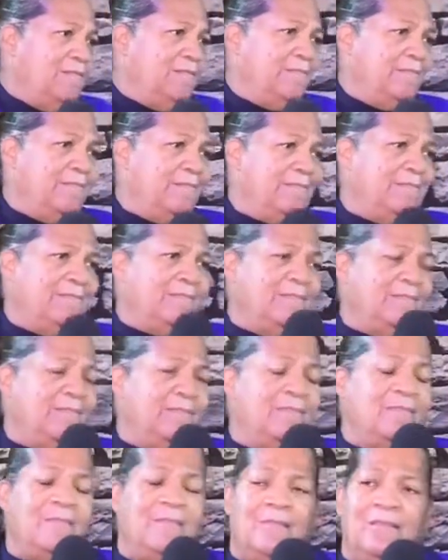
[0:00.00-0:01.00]
Wow,
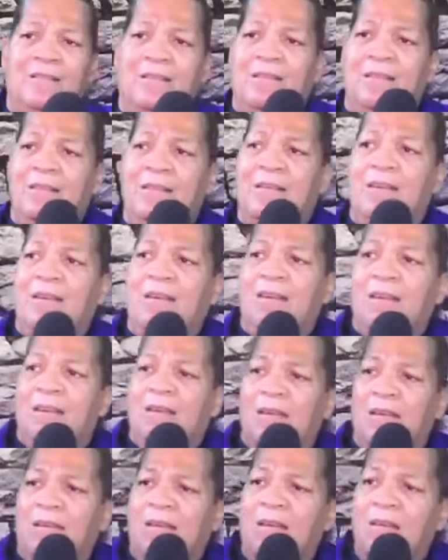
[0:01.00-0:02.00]
wow, wow.
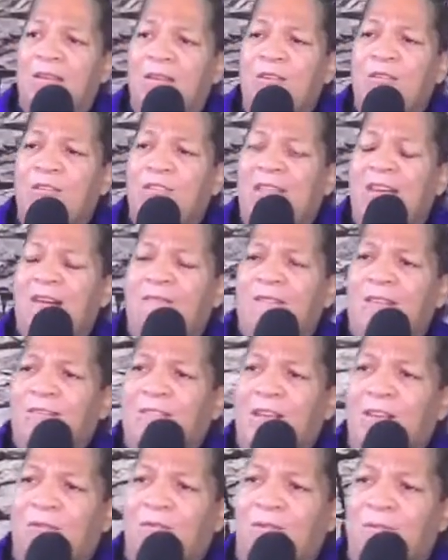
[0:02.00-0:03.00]
You never
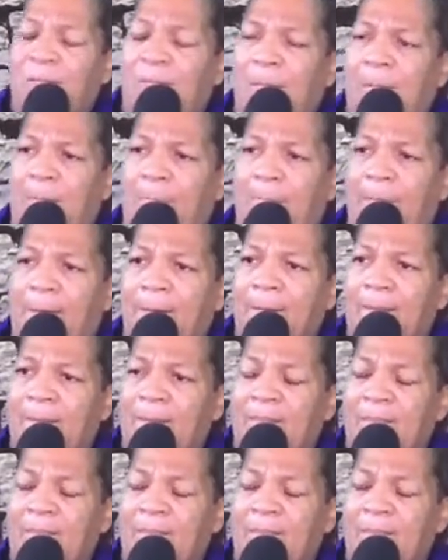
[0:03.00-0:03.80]
know. Mm.